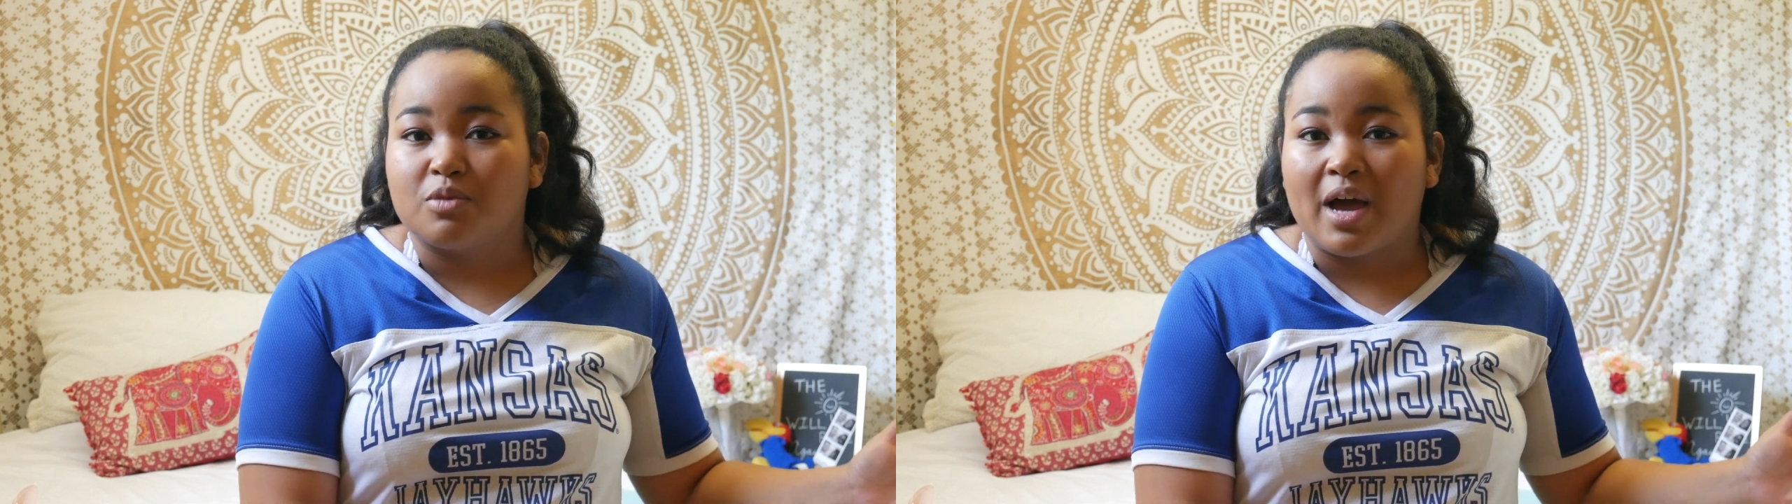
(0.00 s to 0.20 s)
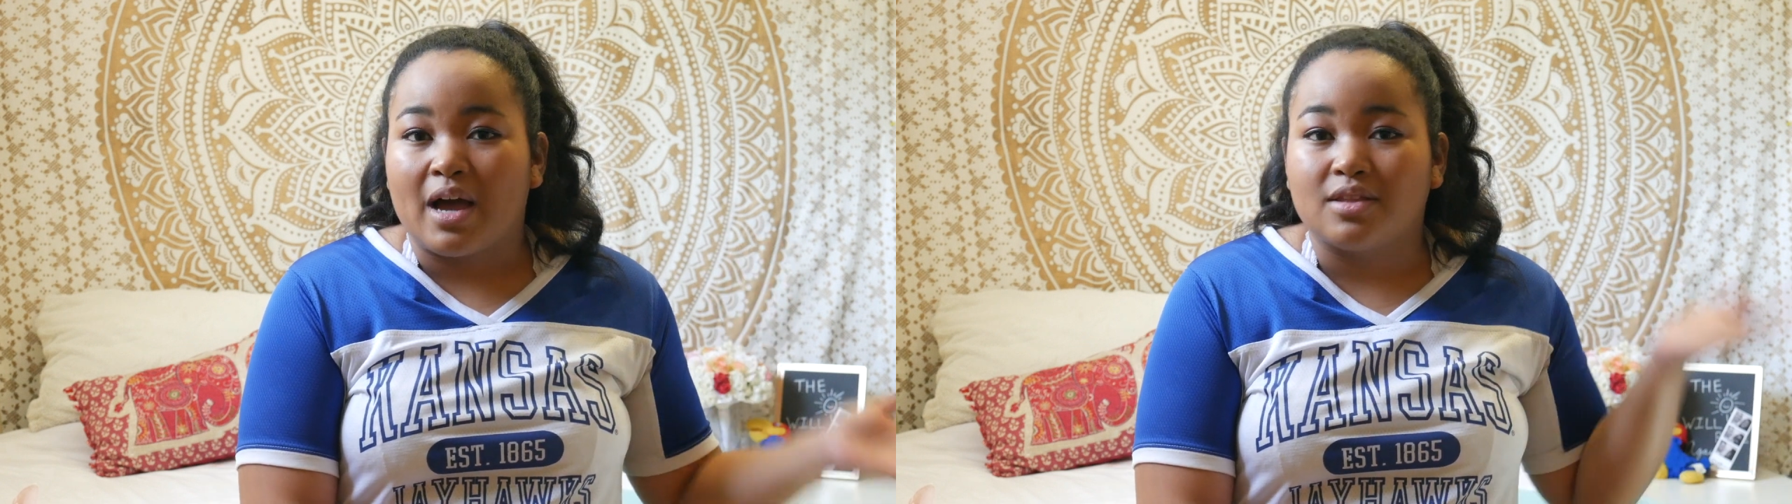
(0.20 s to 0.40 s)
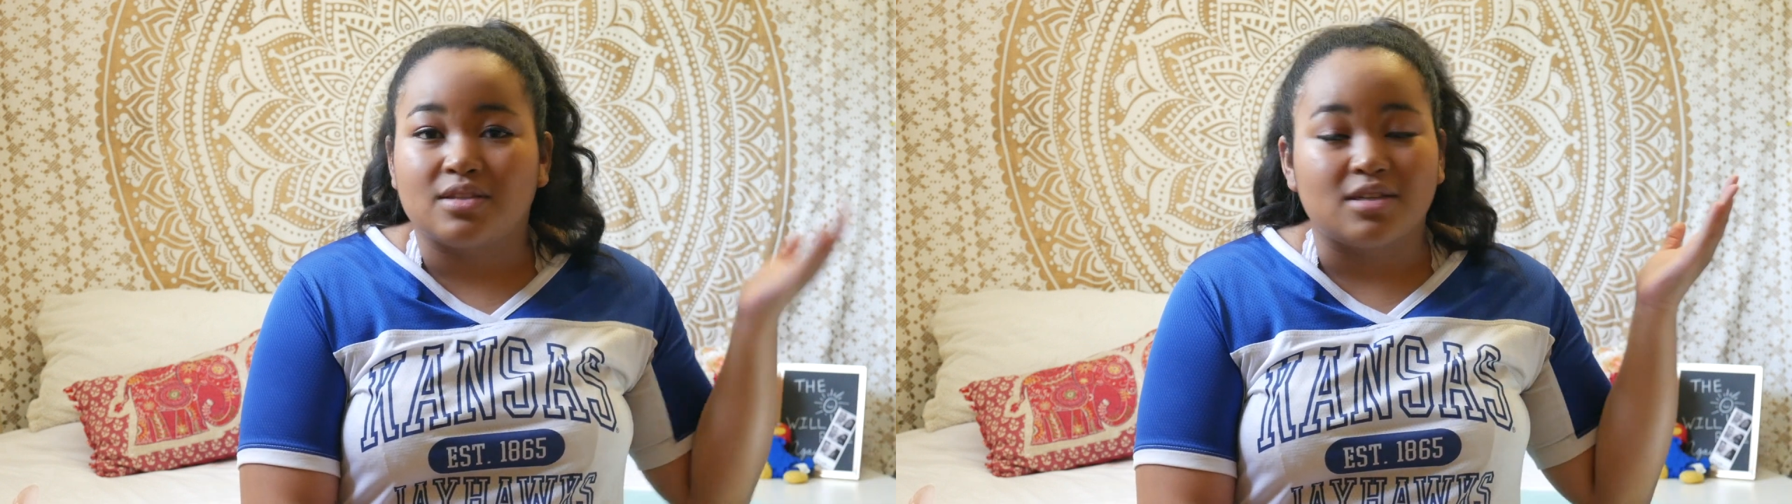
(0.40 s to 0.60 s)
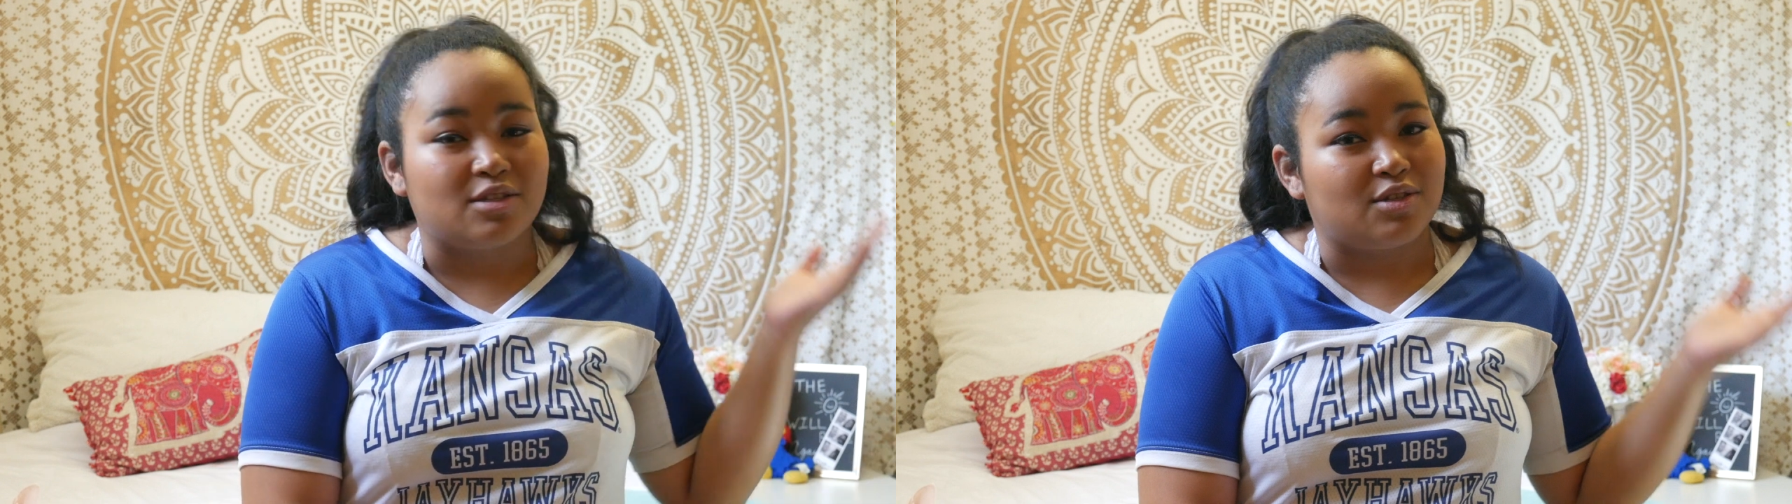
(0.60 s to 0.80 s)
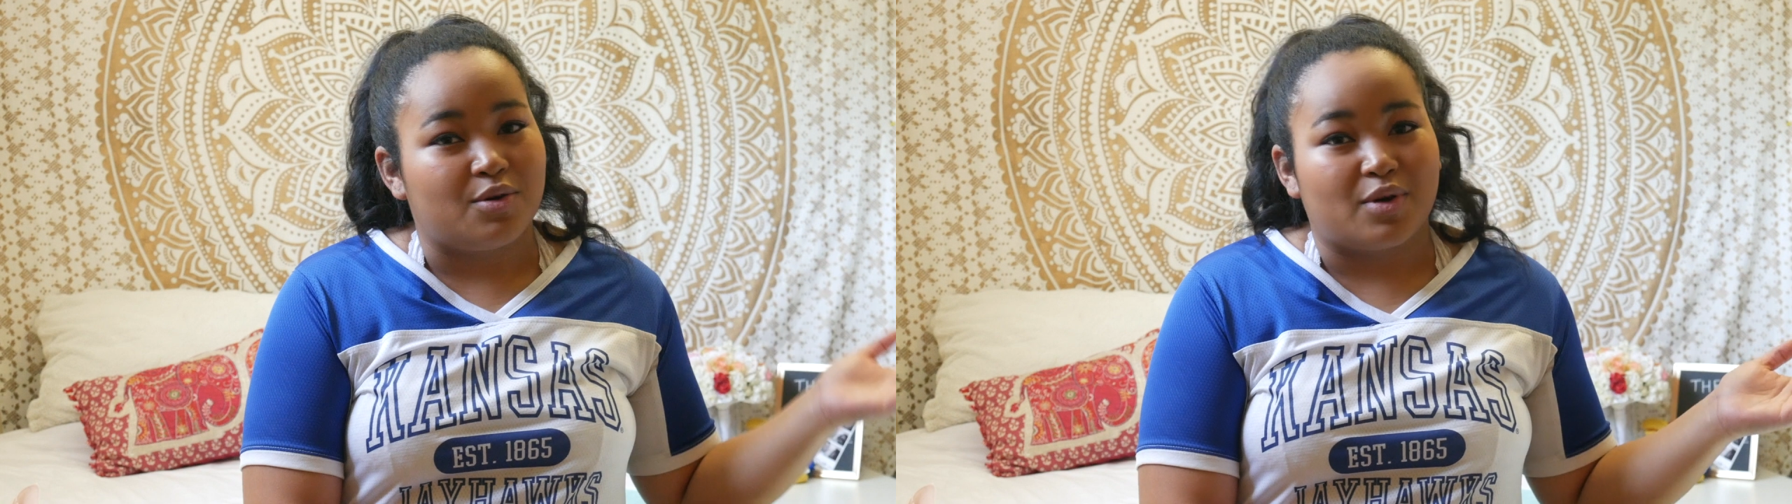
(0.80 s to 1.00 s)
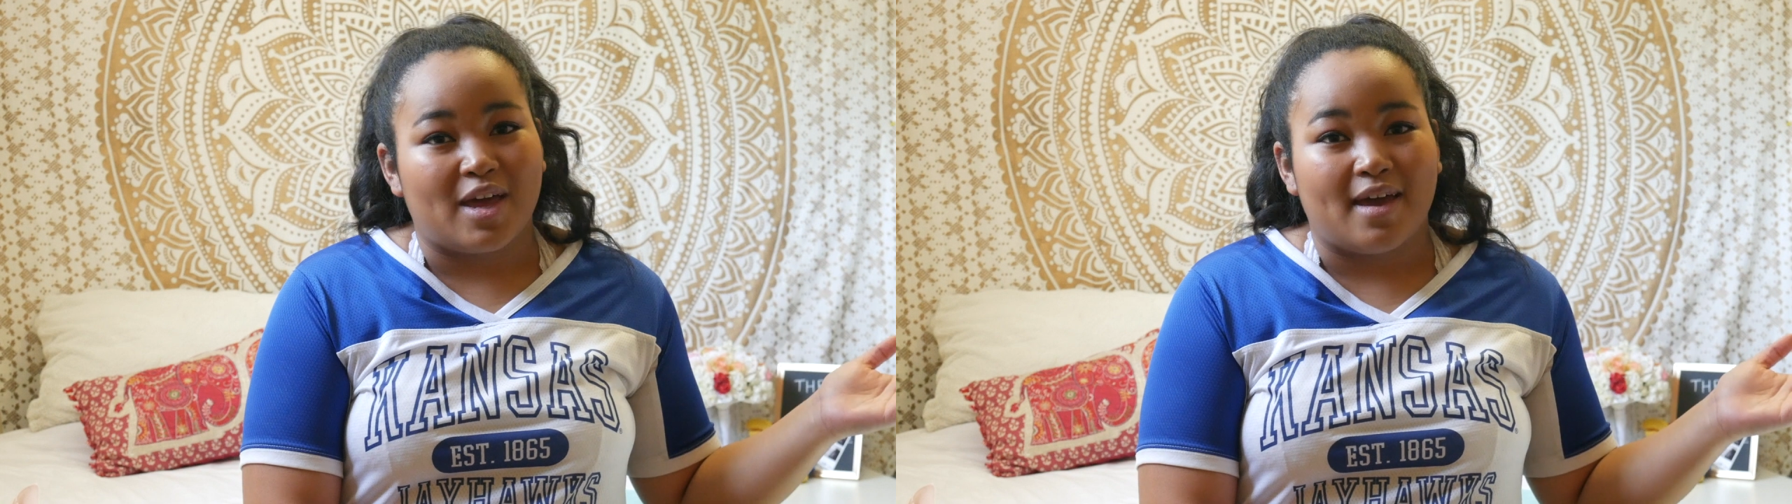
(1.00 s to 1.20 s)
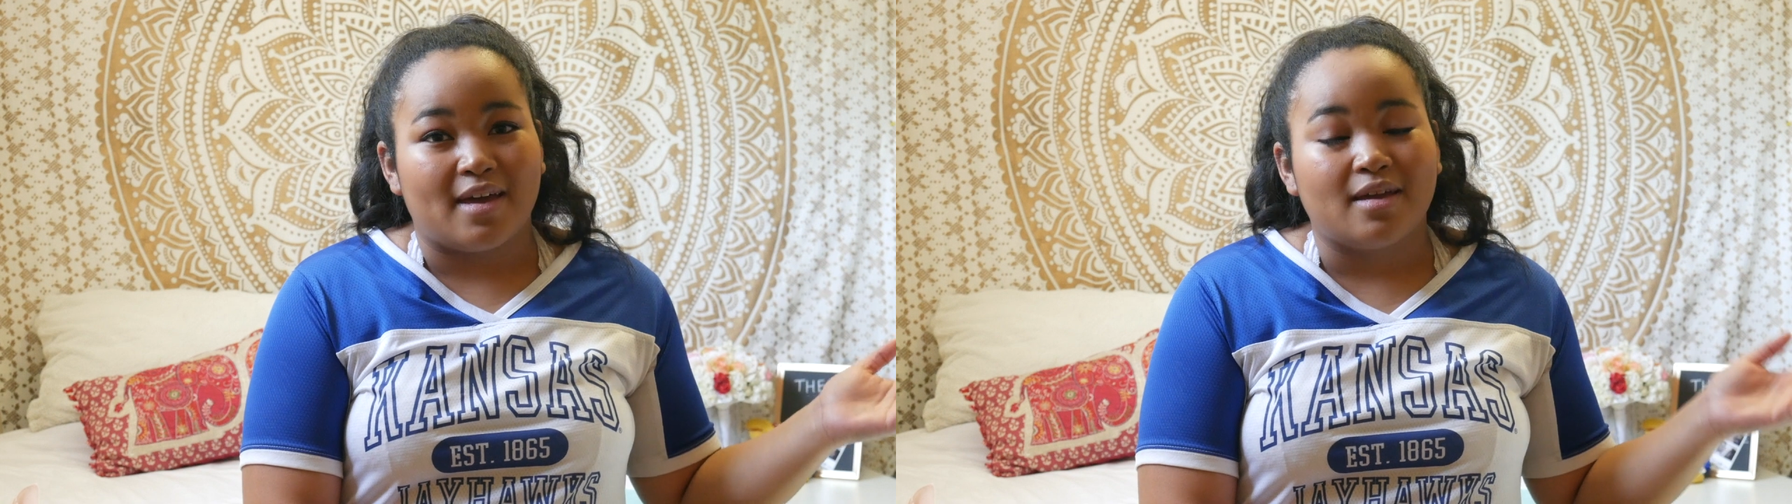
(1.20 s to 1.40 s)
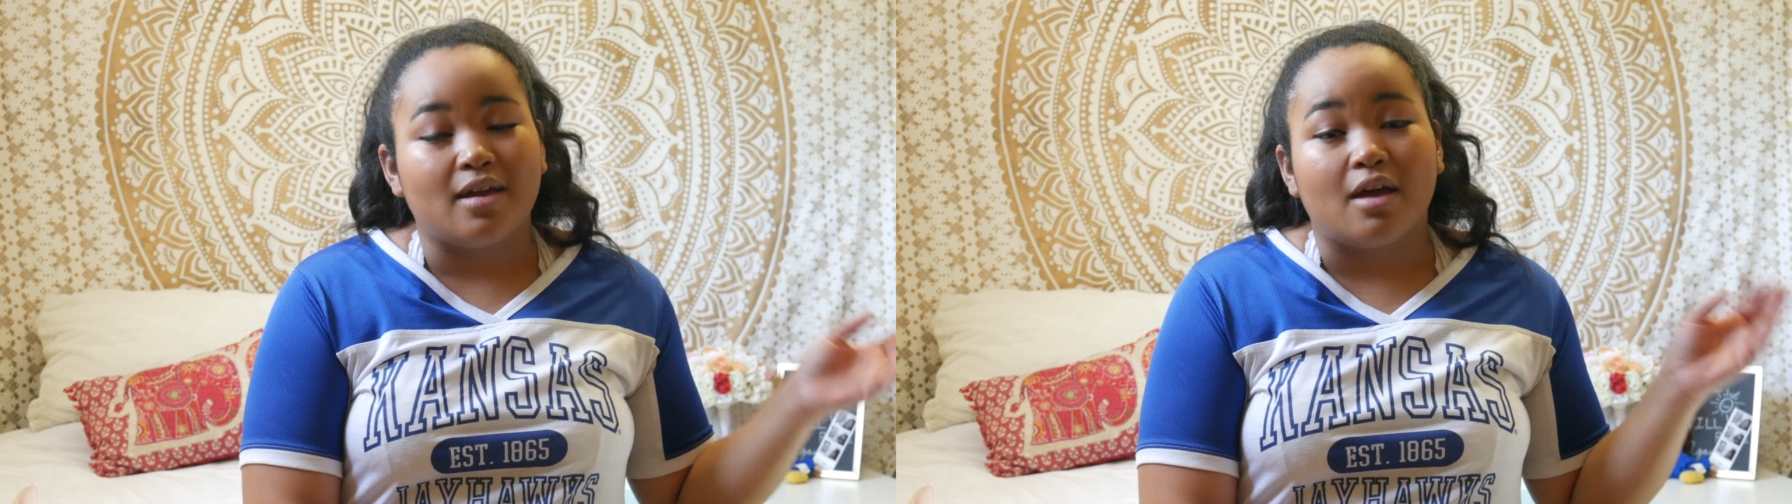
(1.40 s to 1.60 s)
paths, it's okay.